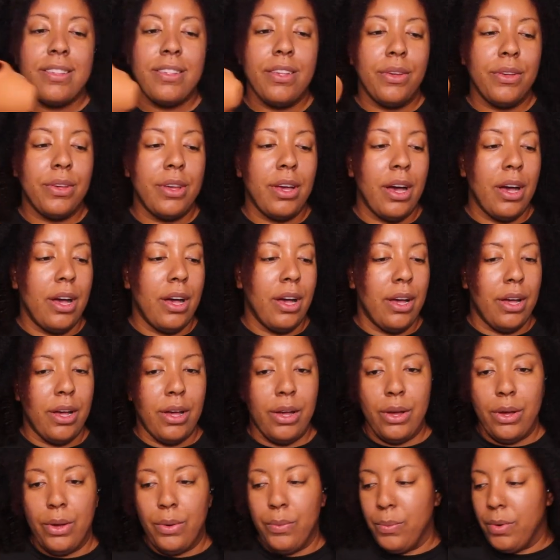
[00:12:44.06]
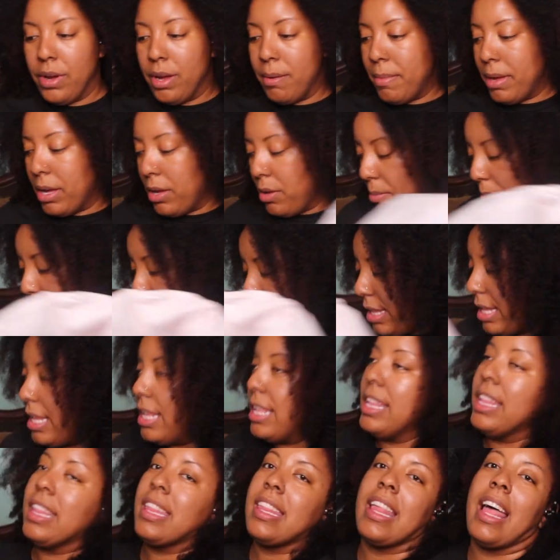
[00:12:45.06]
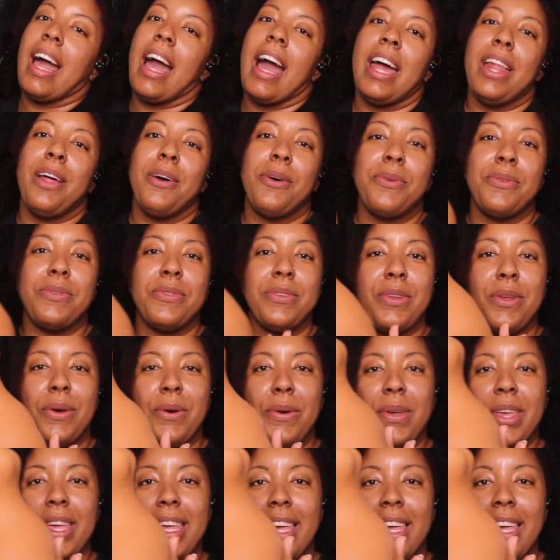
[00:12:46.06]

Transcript: So y'all, where am I gonna put this? I don't know